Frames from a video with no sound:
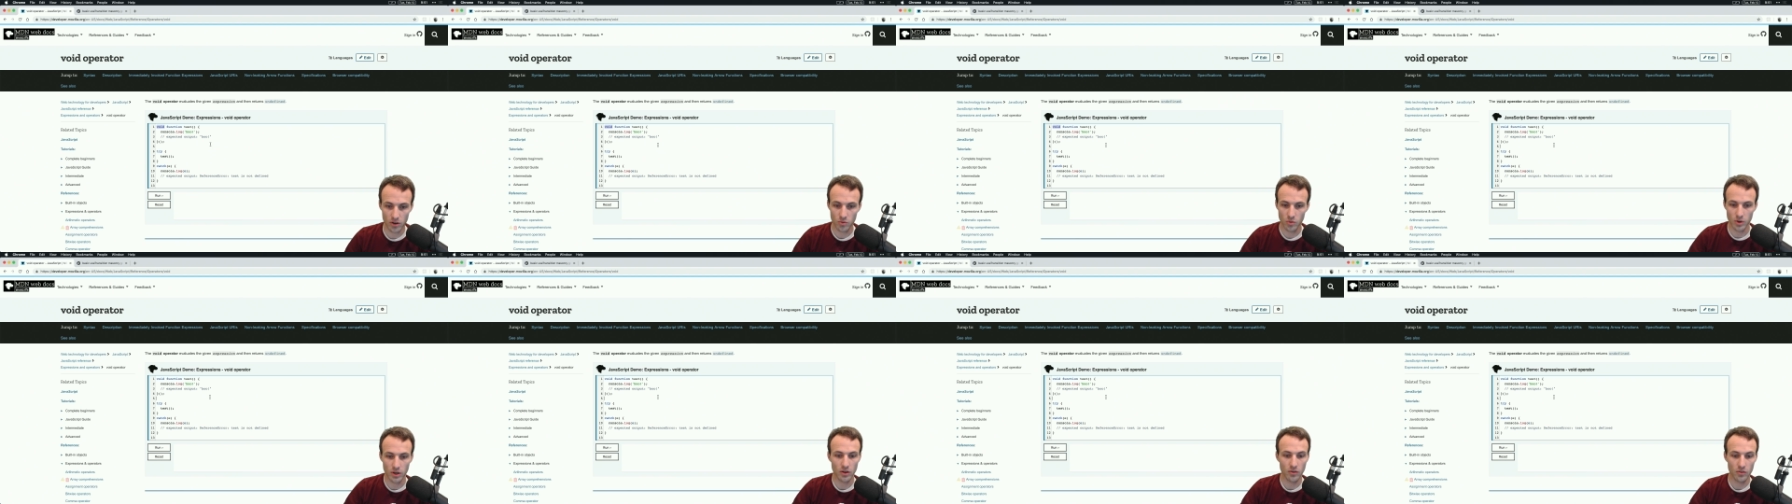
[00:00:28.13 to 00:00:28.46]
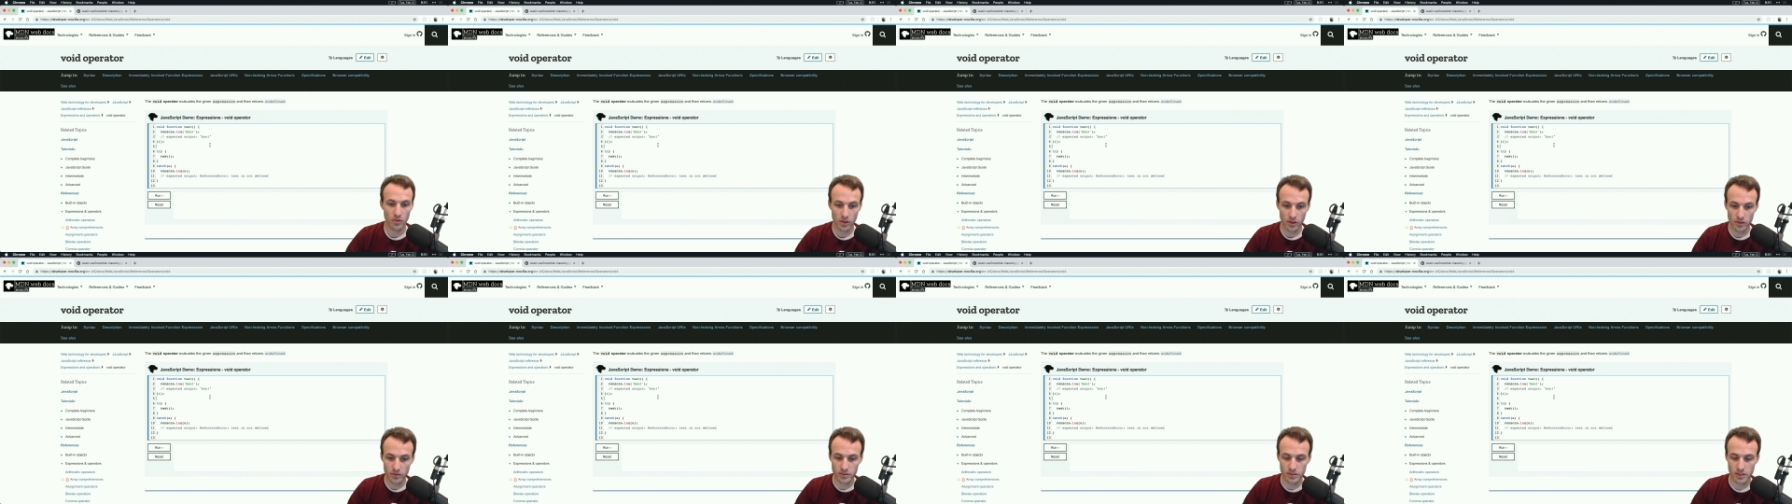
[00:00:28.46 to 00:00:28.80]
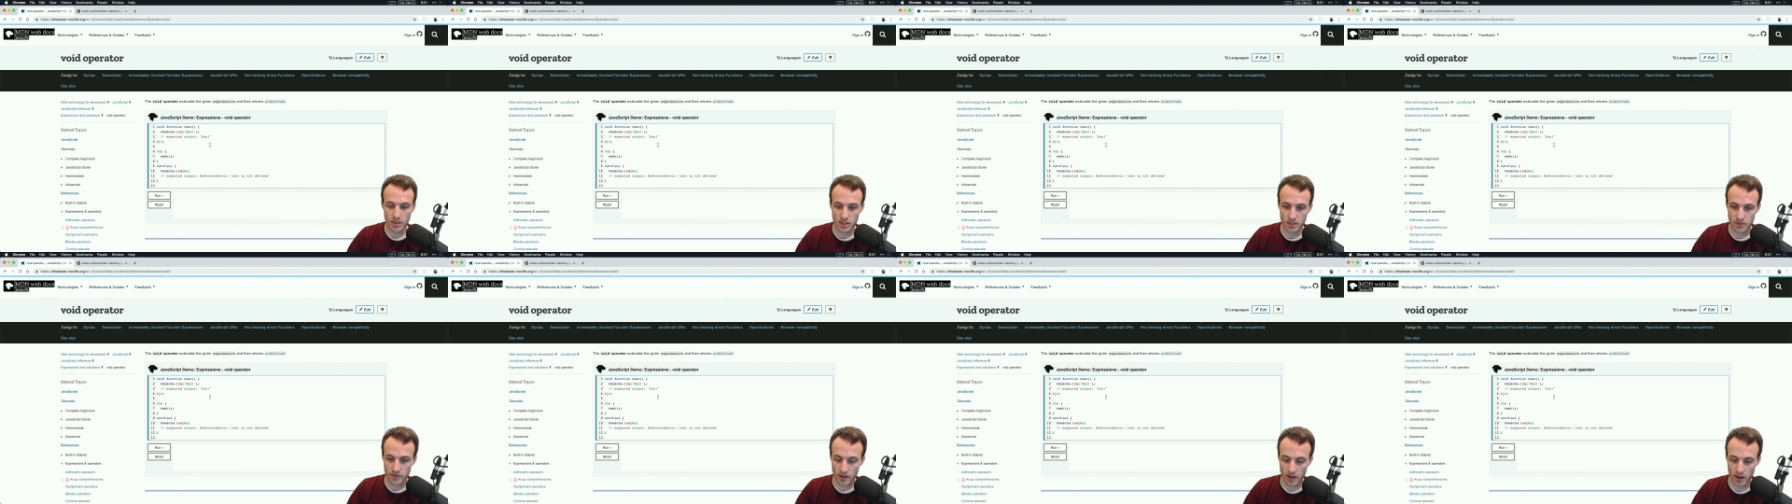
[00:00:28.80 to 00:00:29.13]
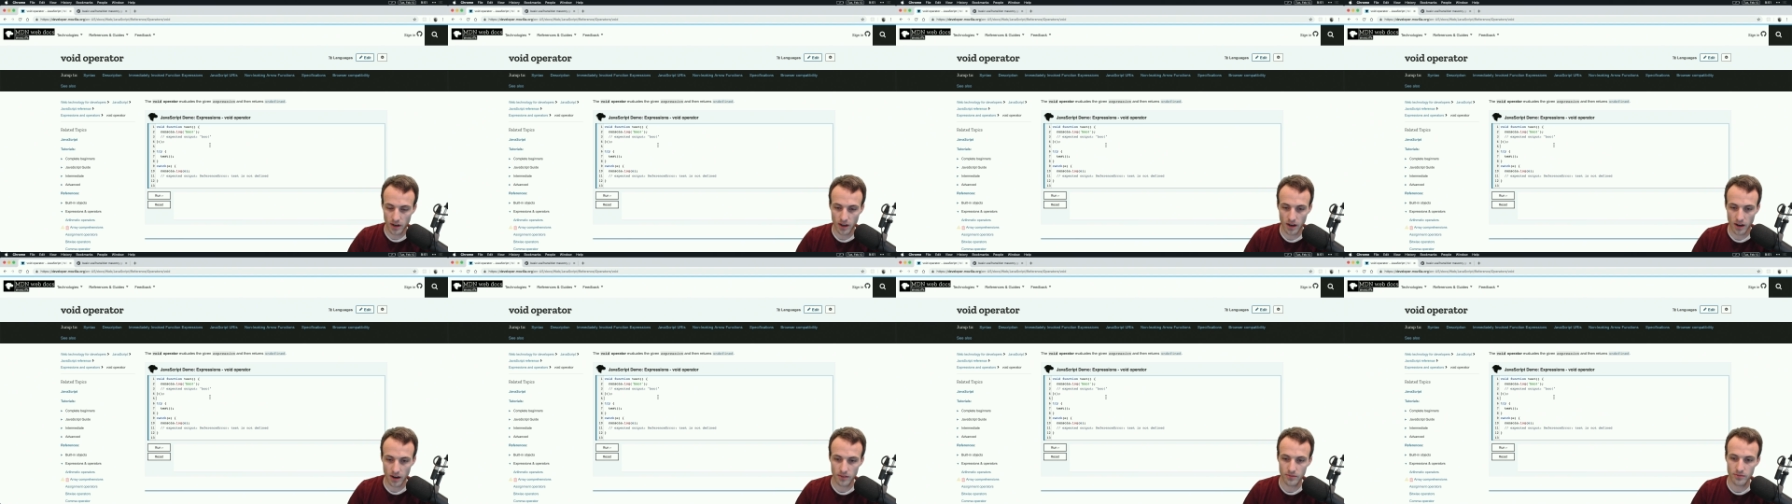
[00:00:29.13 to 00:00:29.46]
We don't use this very
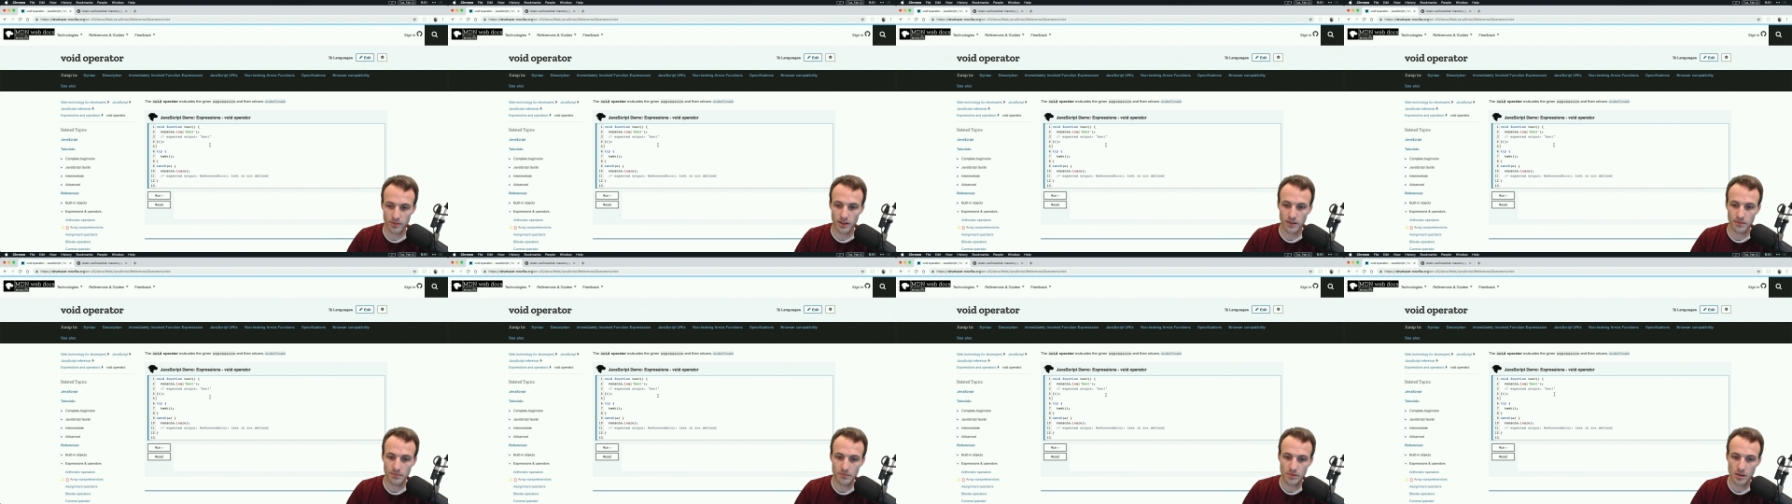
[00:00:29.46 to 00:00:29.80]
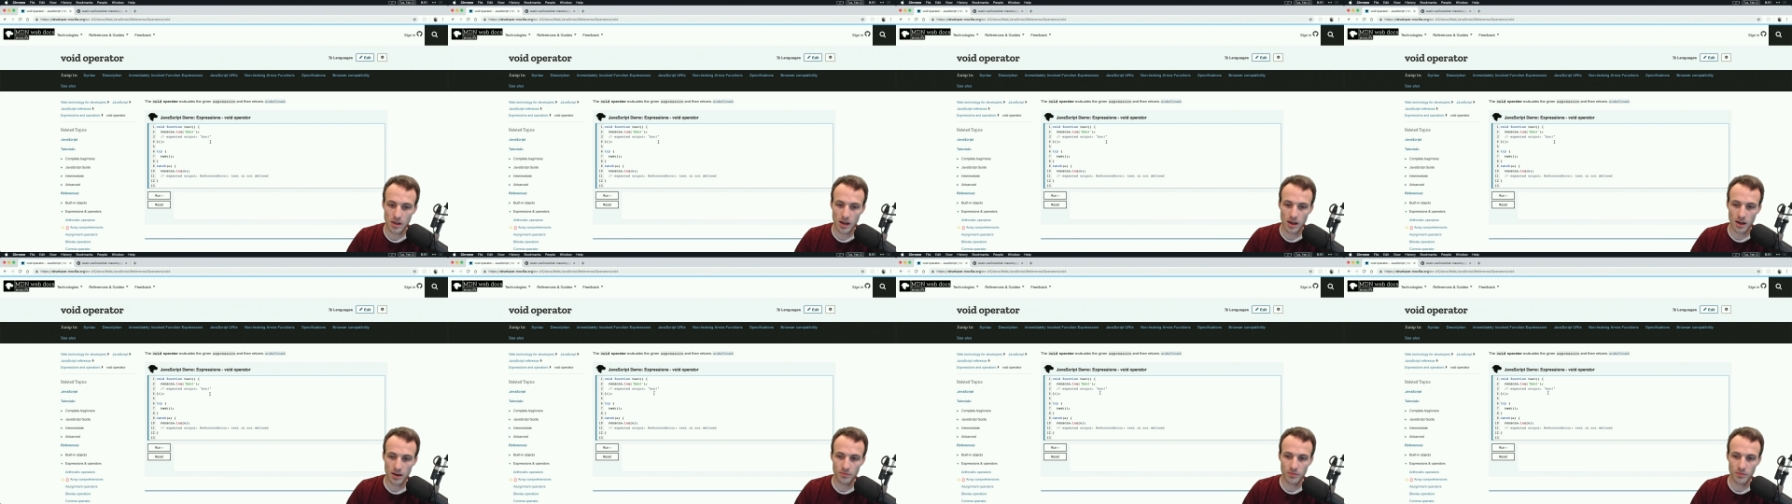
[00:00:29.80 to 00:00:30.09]
often uh,